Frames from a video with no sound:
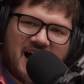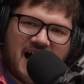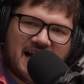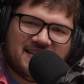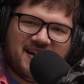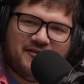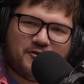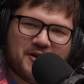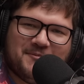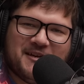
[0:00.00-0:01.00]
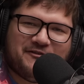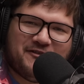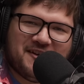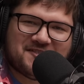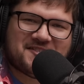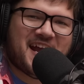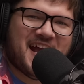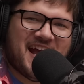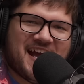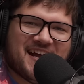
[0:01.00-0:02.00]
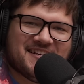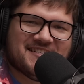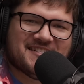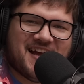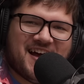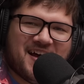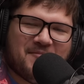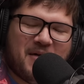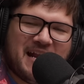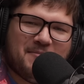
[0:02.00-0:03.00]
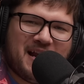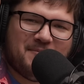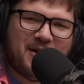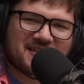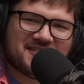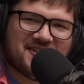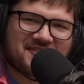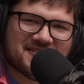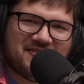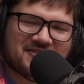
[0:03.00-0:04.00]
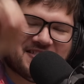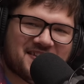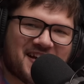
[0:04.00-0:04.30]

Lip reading: I love Real Big Fish and Mighty Mighty Boss Tones. I will say